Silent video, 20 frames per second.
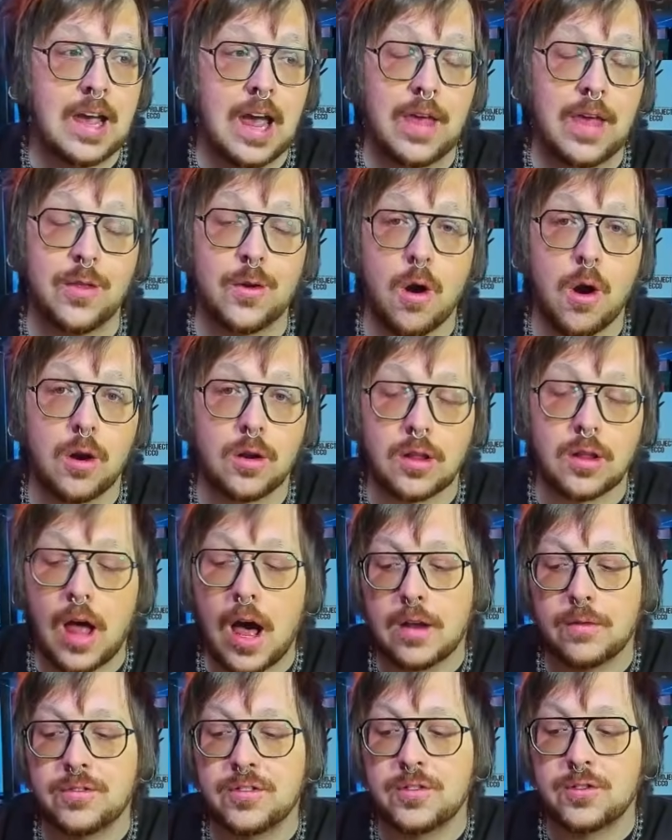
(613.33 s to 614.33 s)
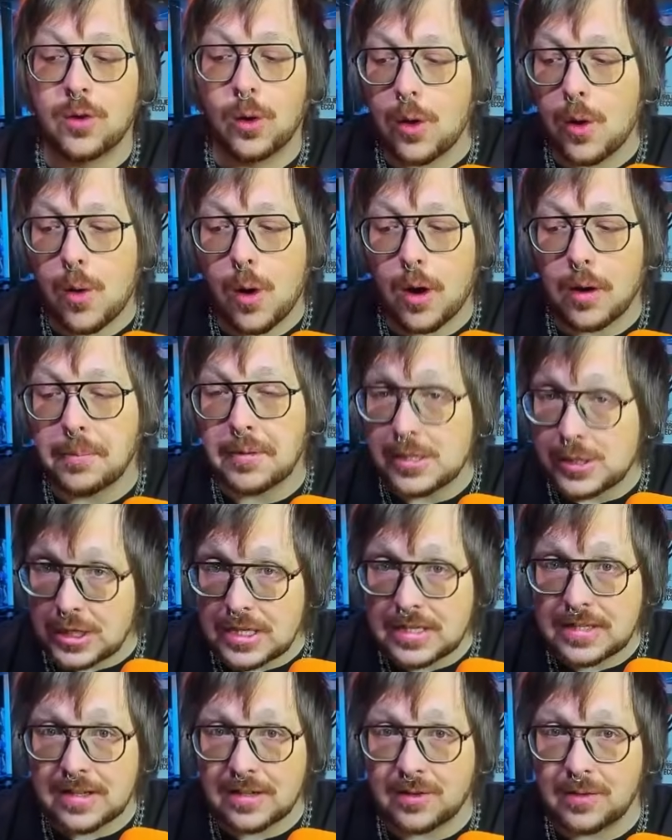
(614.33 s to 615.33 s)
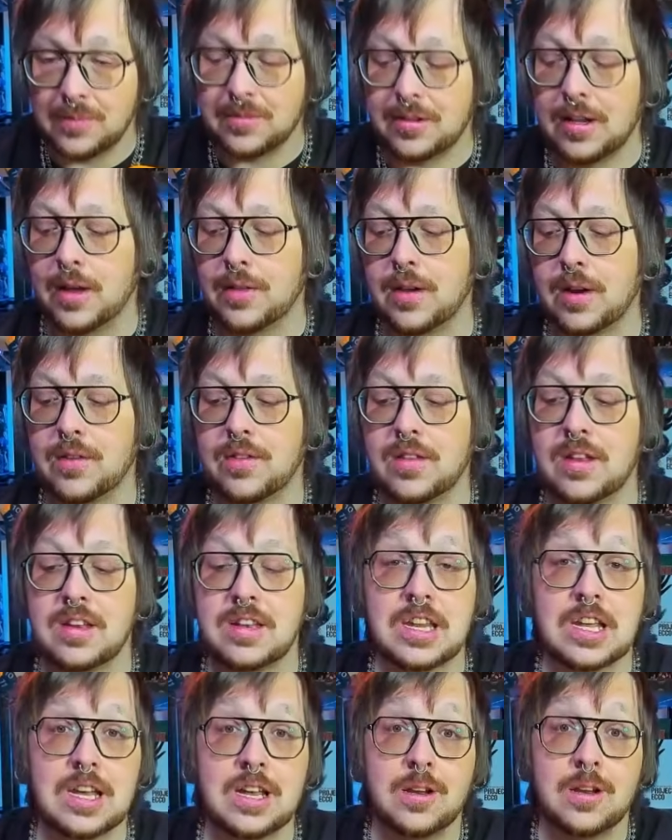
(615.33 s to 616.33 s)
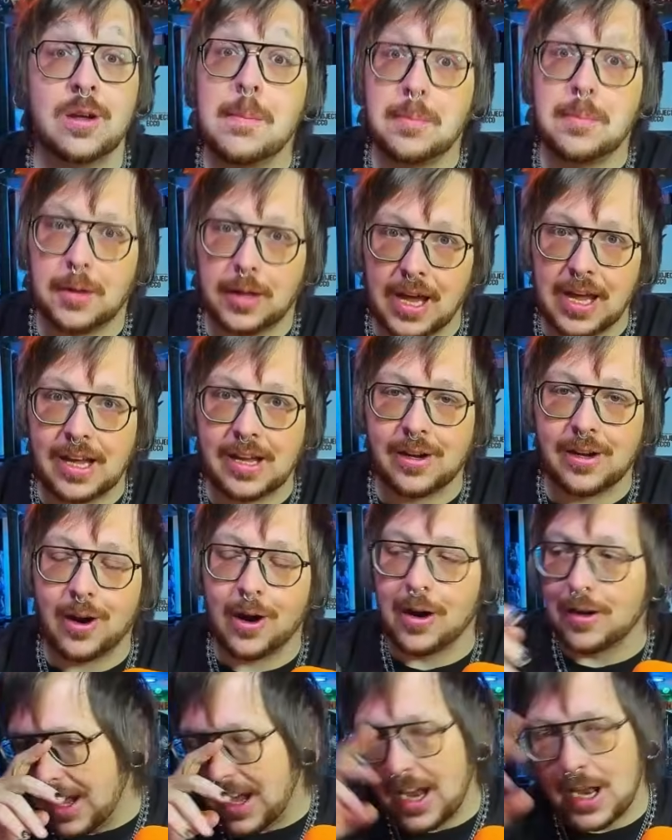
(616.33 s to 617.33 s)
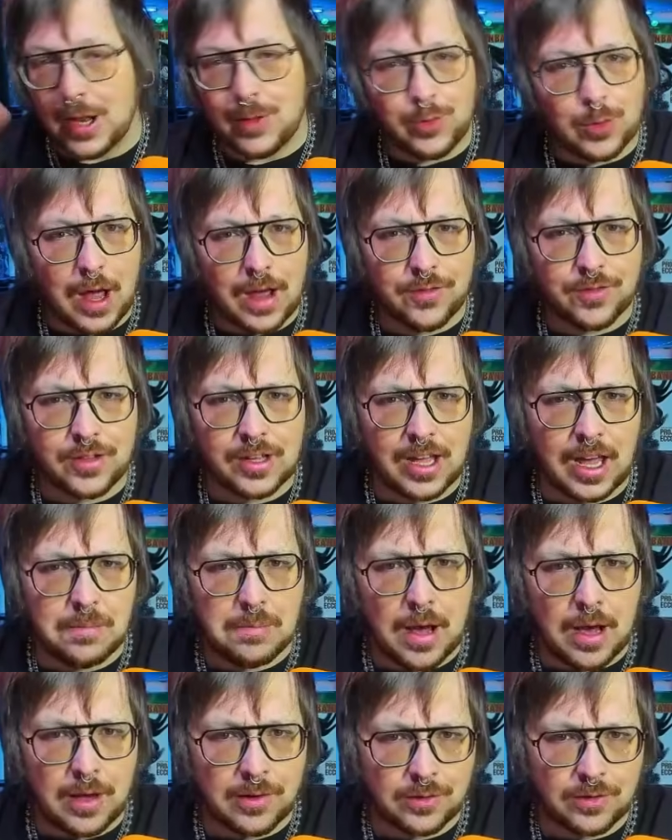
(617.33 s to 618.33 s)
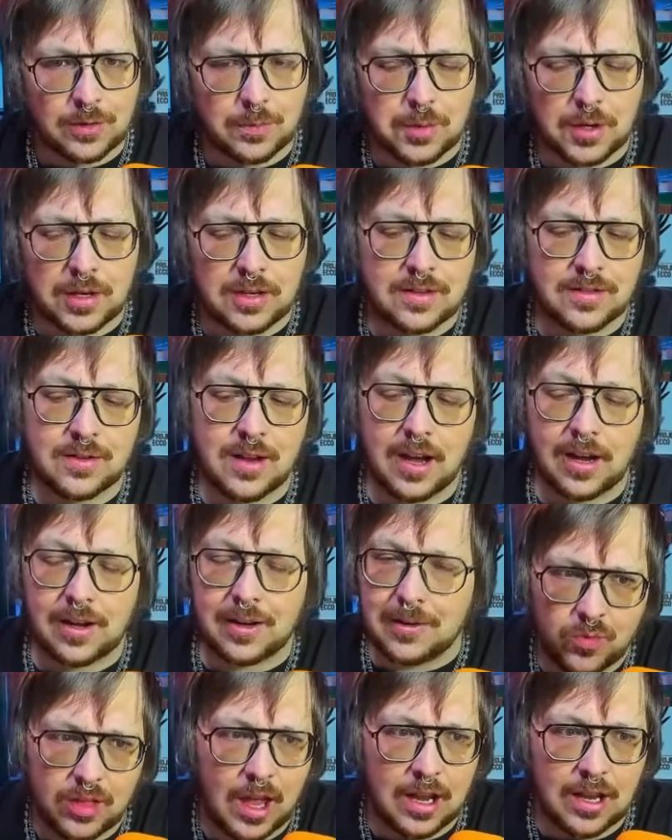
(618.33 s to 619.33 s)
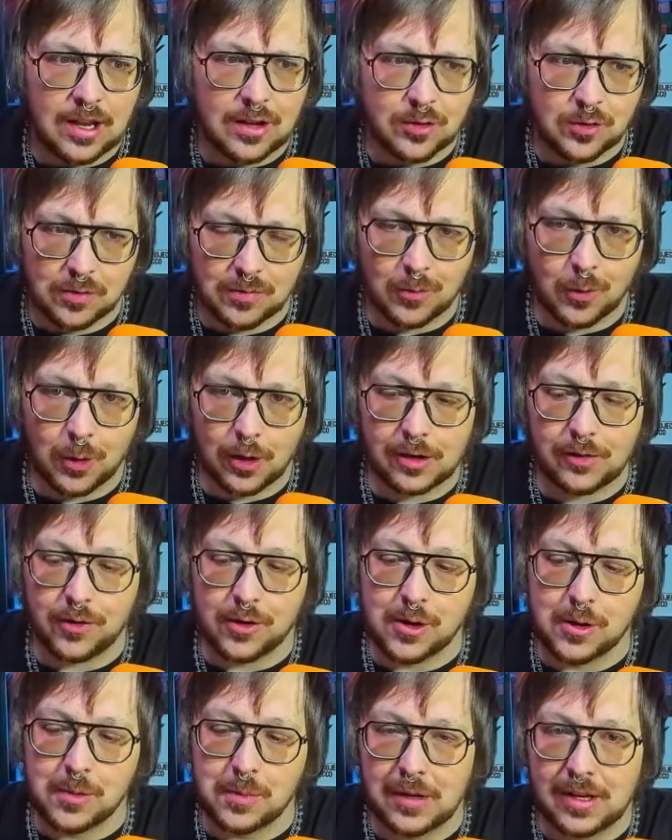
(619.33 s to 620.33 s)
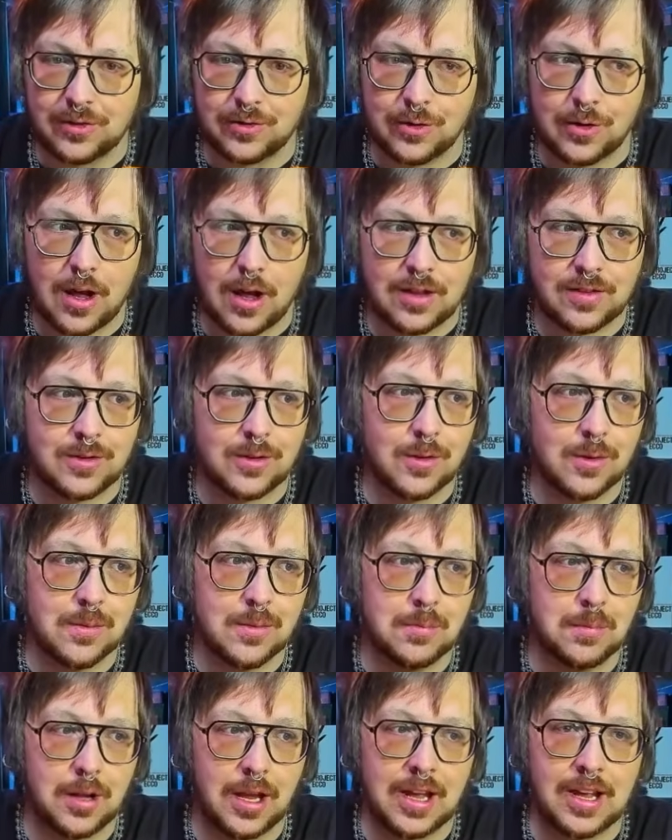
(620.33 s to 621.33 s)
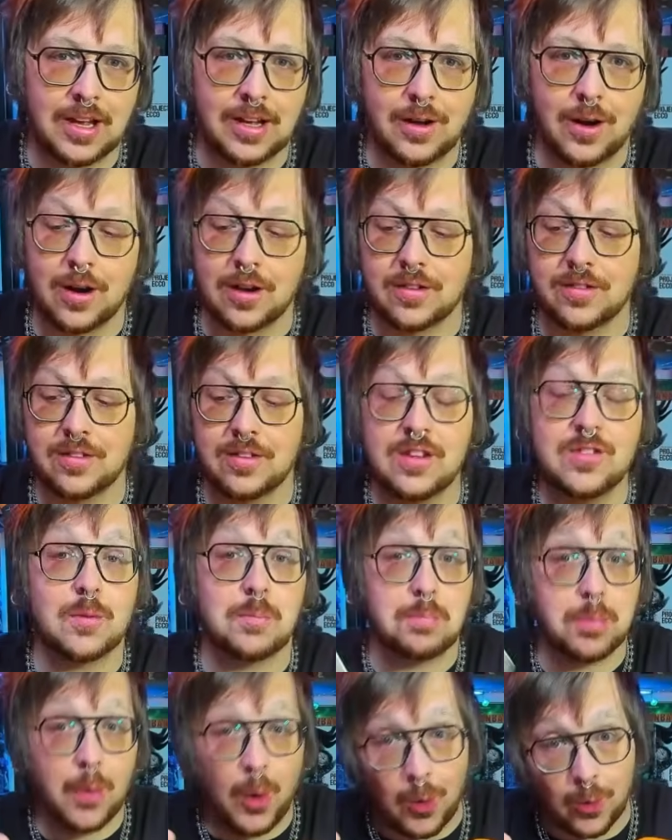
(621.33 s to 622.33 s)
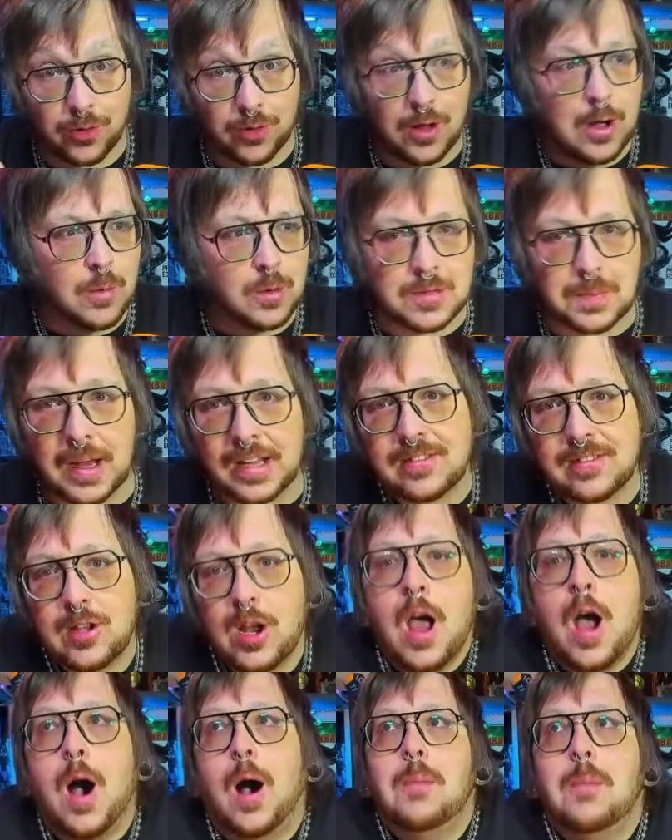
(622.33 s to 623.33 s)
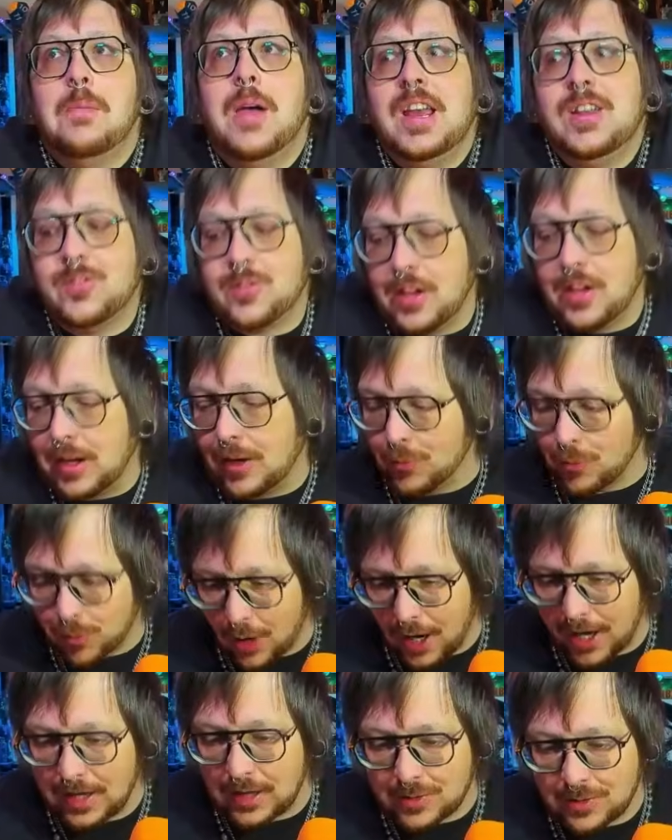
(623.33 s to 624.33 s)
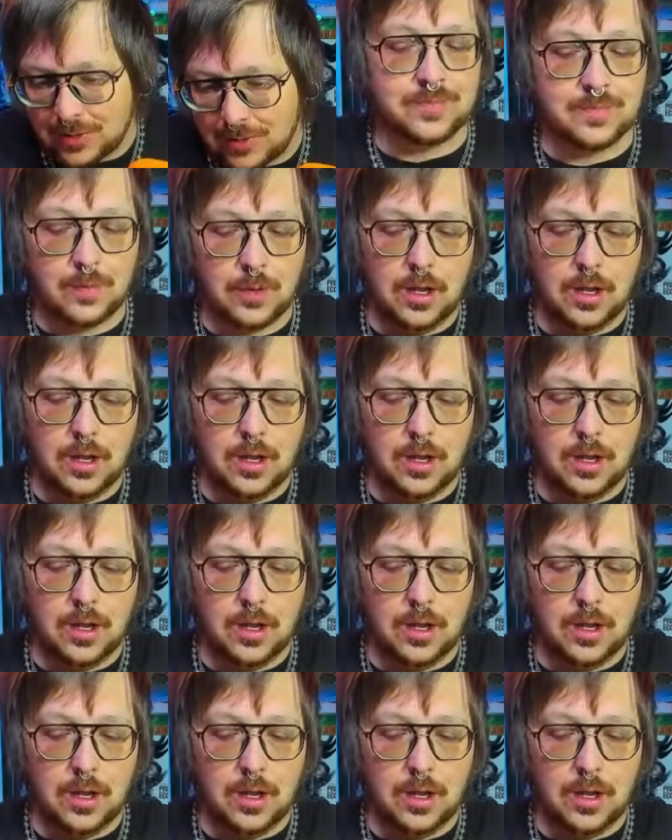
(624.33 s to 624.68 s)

And there are a lot of solo RPG systems out there that need playing cards. And if you have the Game Master's Apprentice deck, that doesn't work for you because they're not still playing cards. These are both, which makes it amazing, right?